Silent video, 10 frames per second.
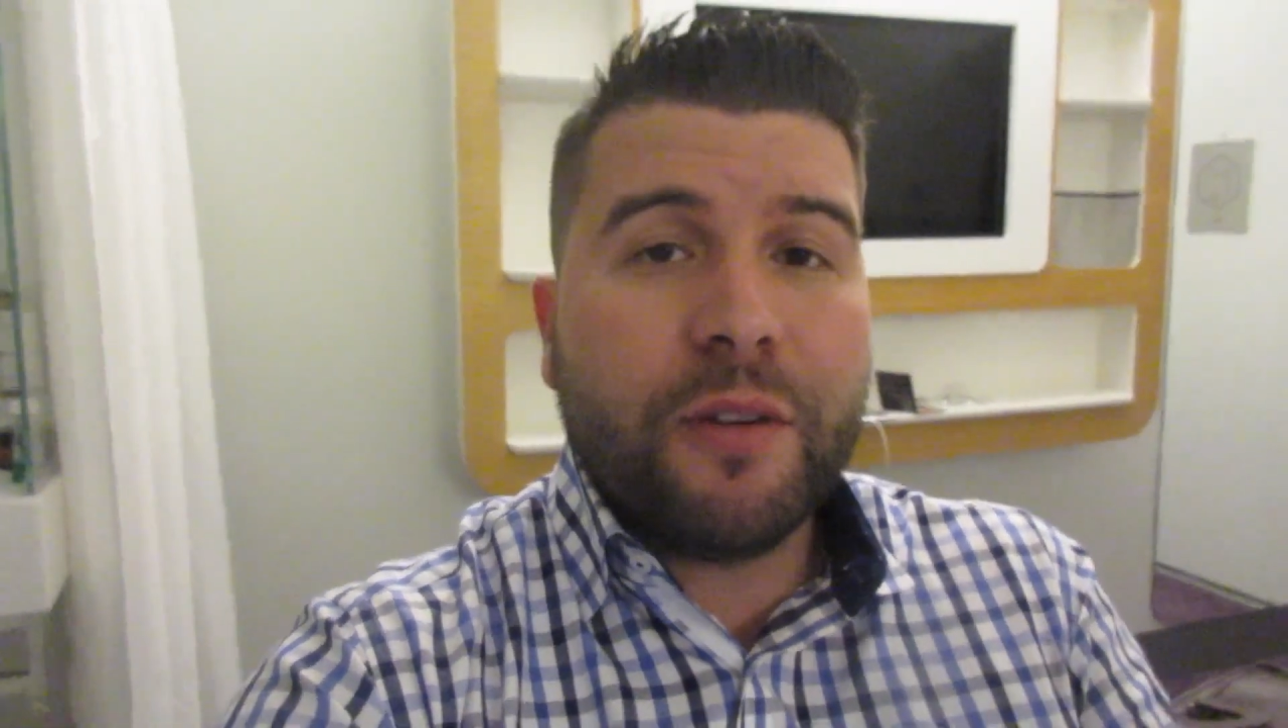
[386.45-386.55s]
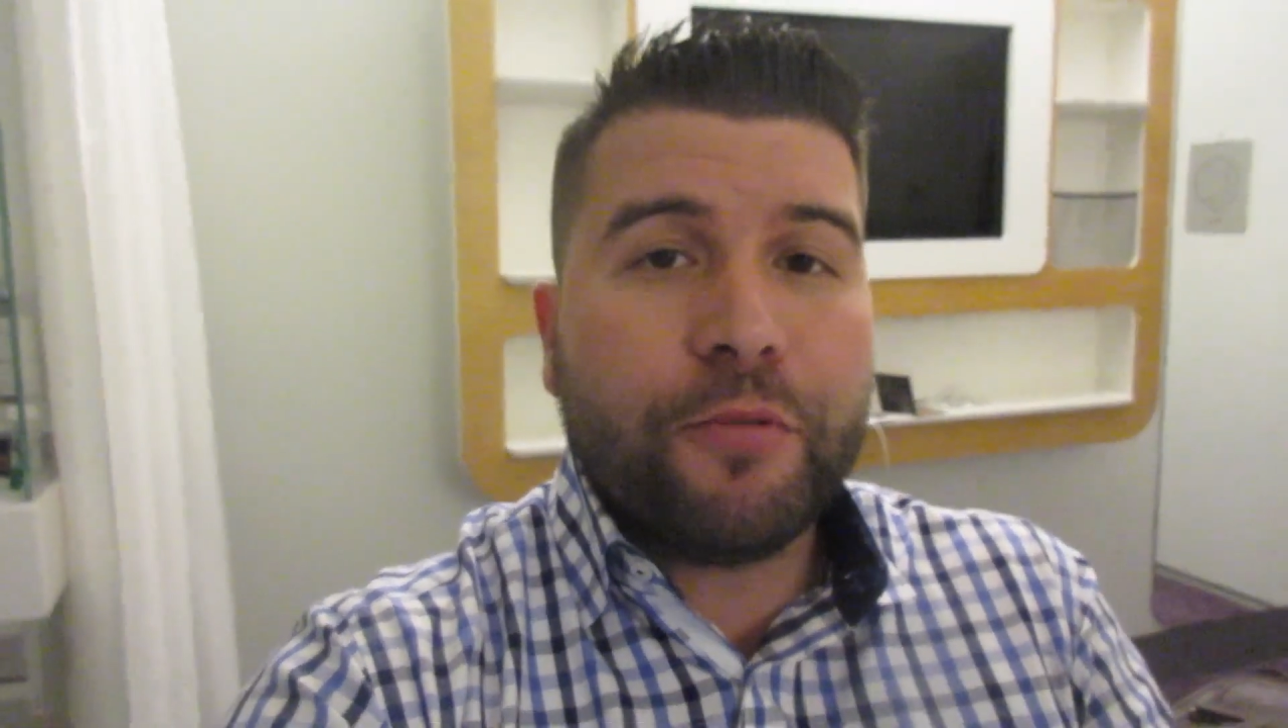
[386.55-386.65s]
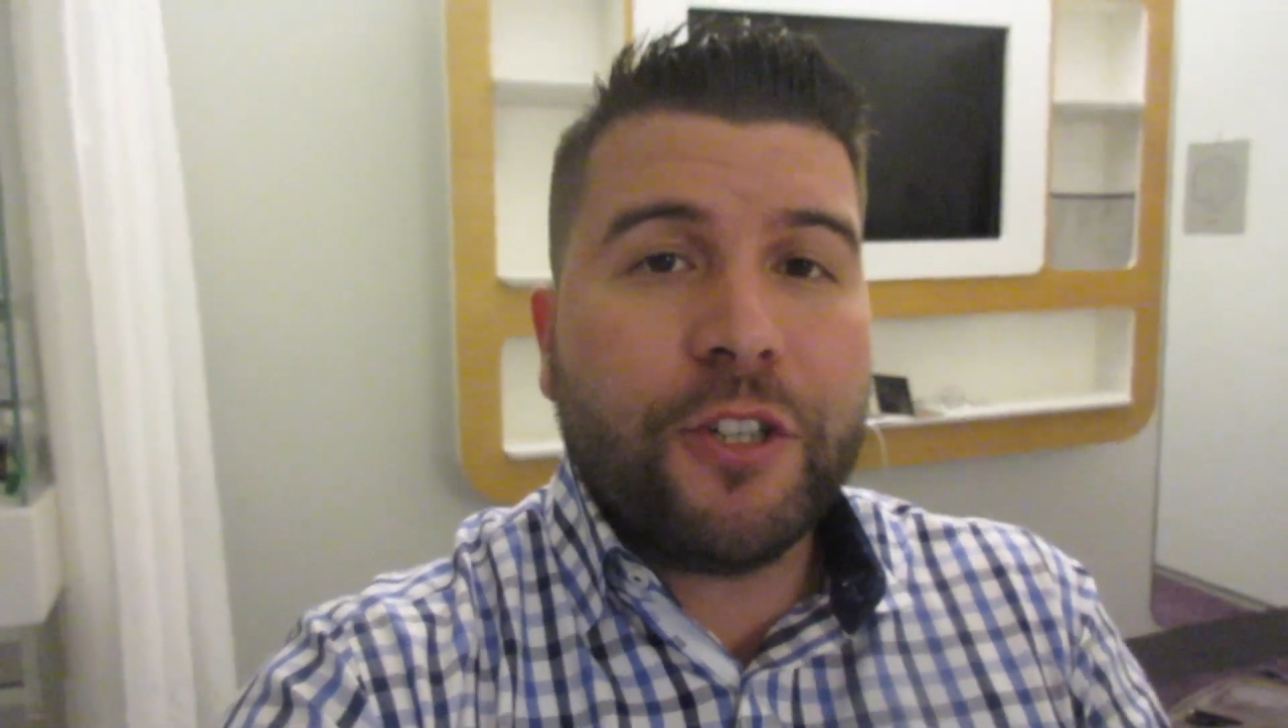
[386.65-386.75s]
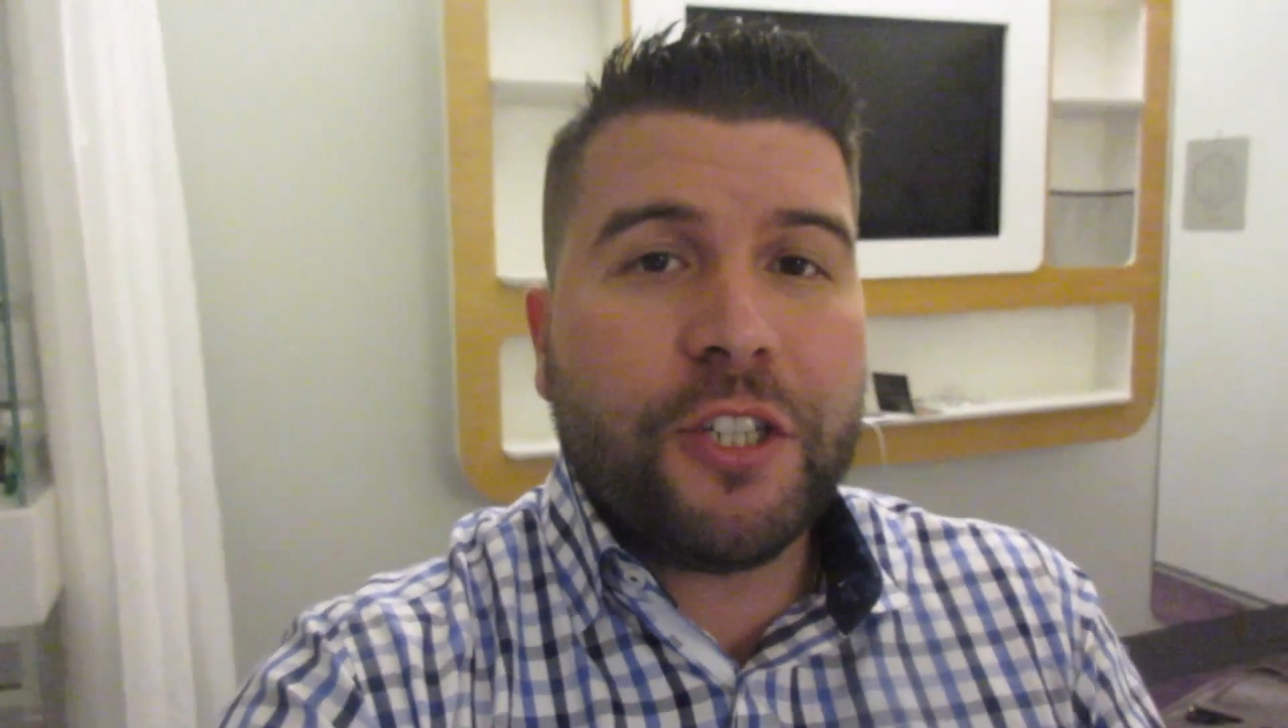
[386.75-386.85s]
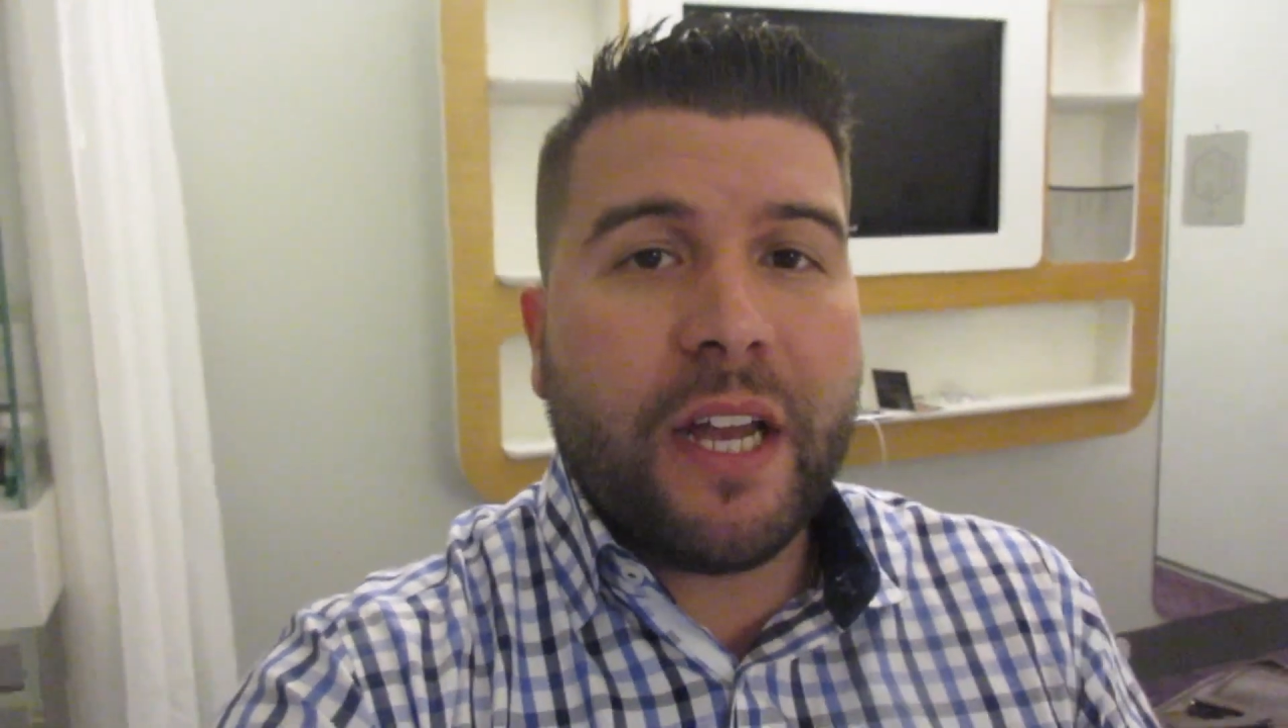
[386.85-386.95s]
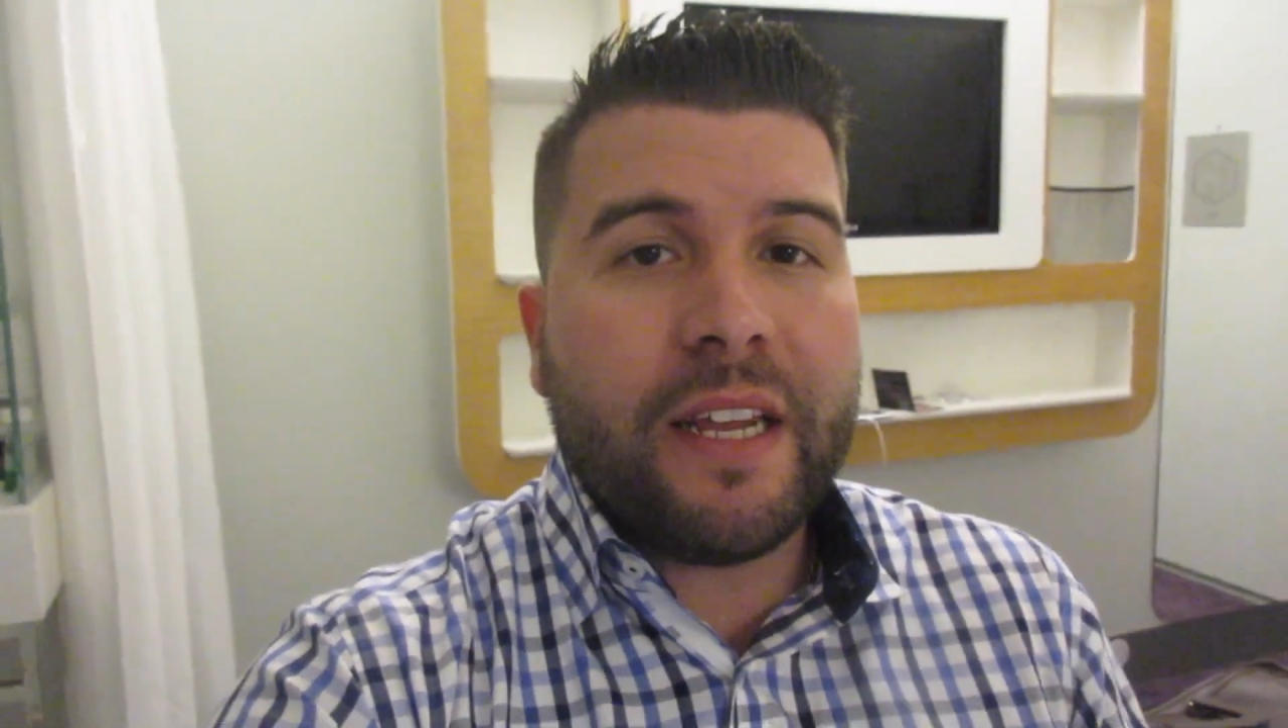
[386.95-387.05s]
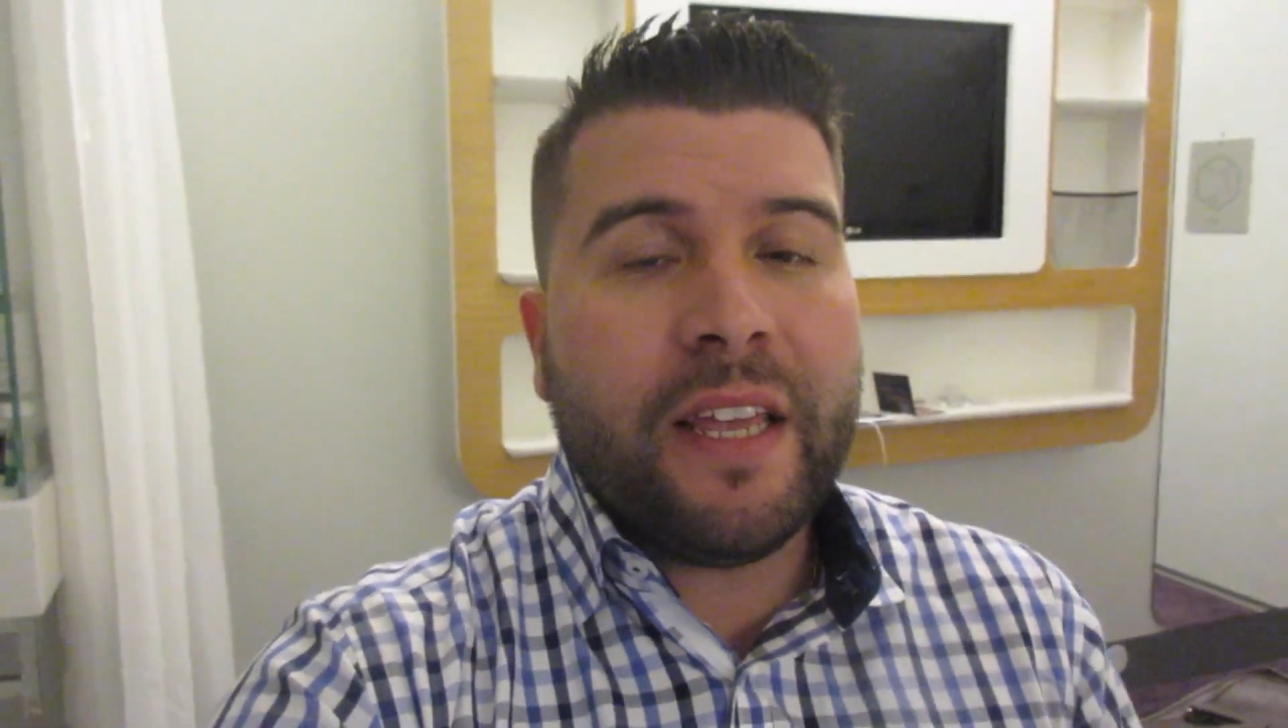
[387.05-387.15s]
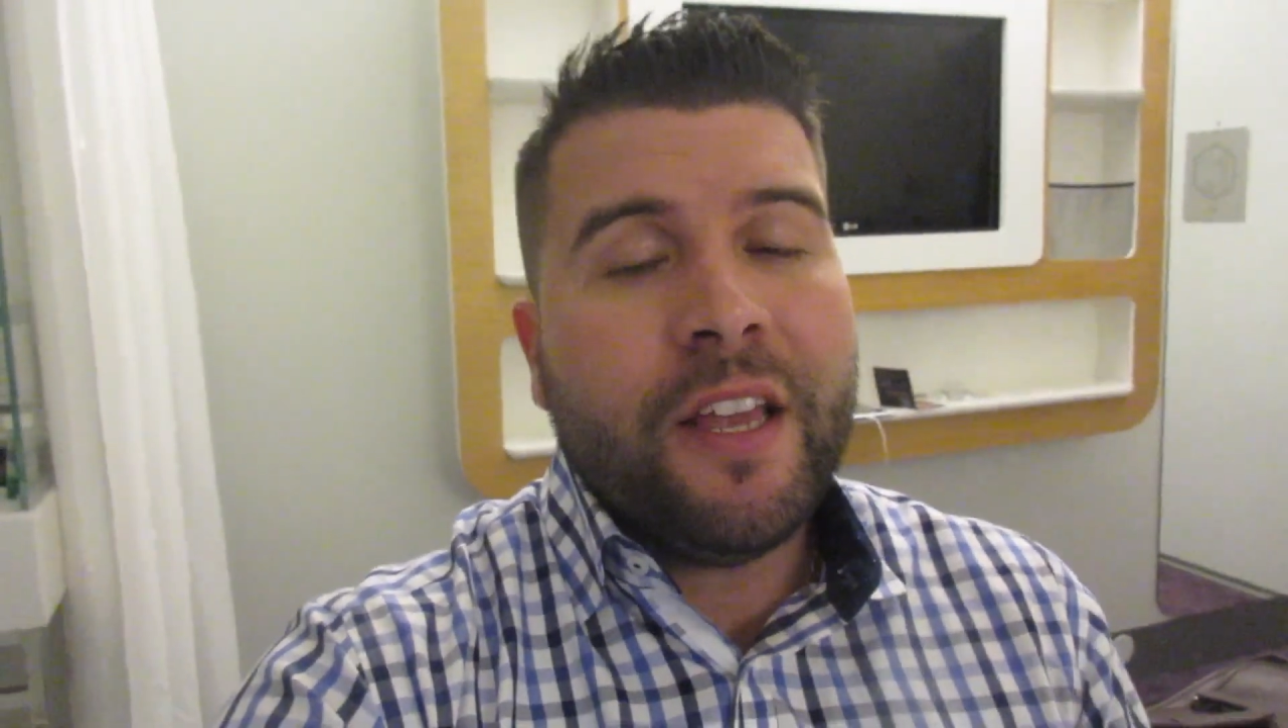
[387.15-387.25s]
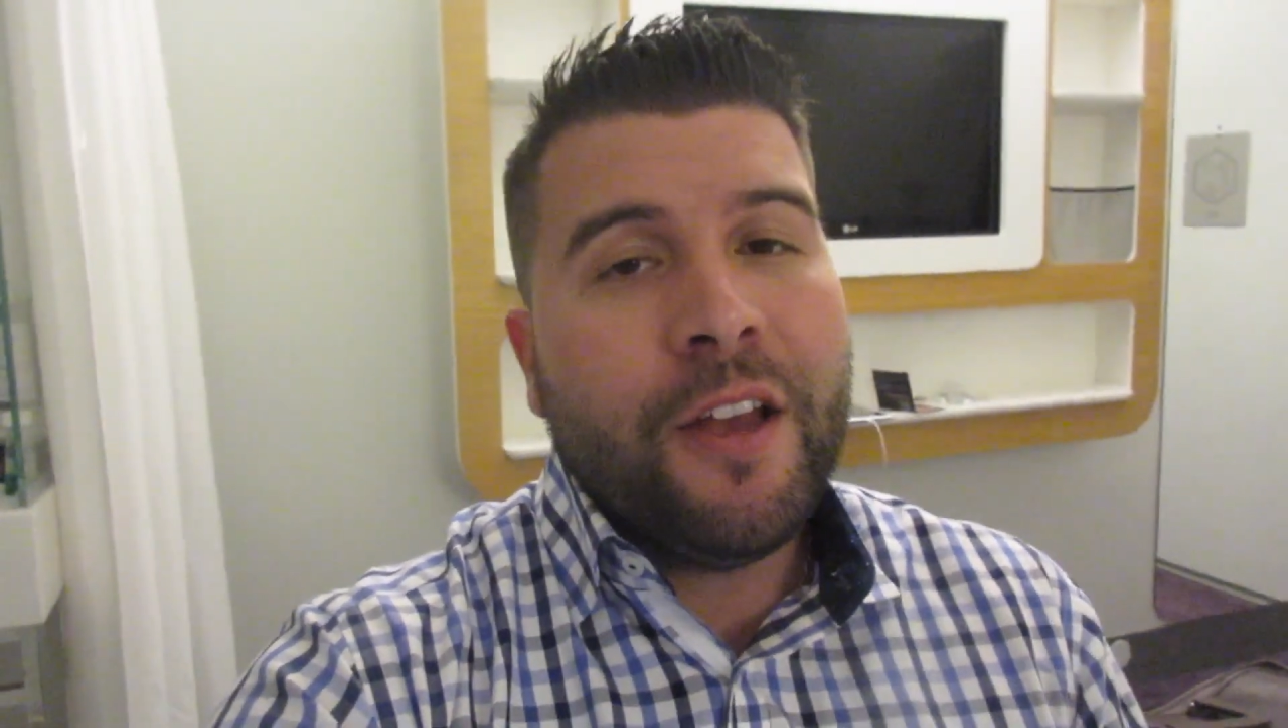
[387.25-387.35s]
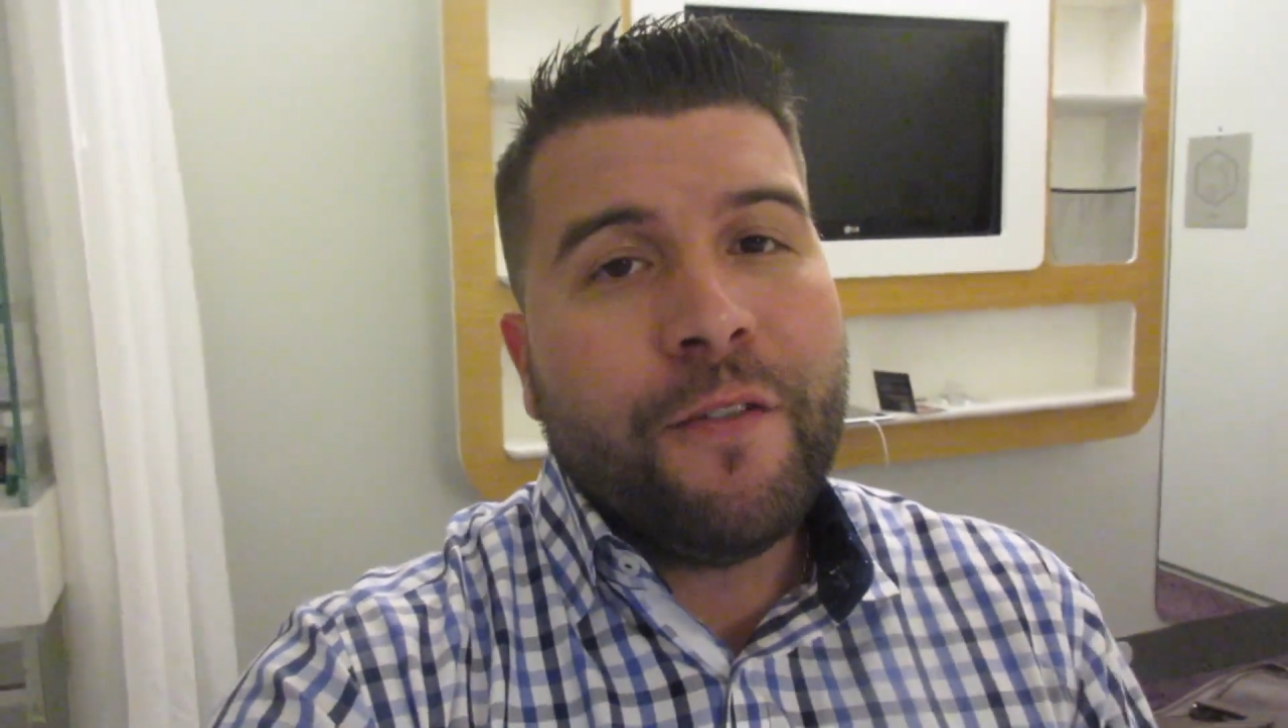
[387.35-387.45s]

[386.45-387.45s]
appreciate it.